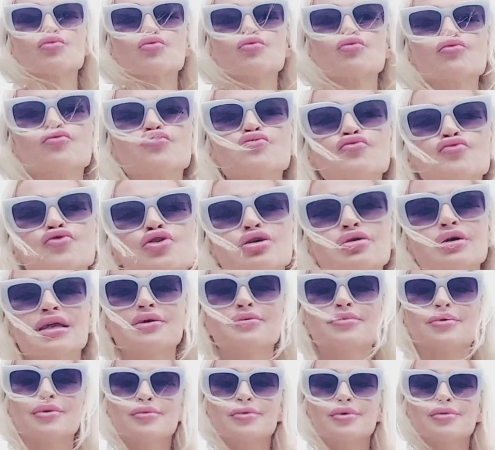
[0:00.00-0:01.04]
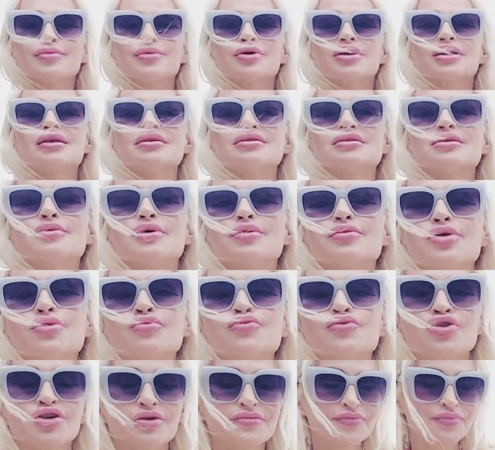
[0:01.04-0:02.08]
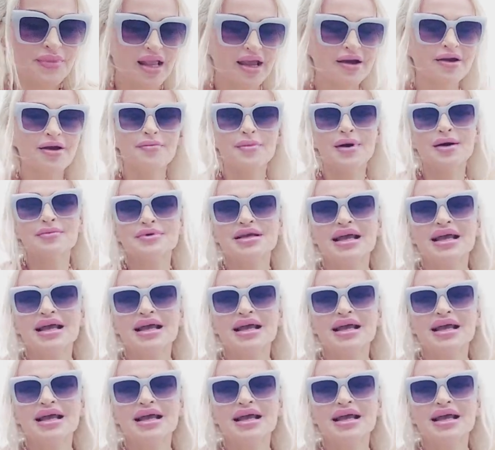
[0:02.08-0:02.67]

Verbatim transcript: Mm, give me one more kissy, baby. All right, mommy.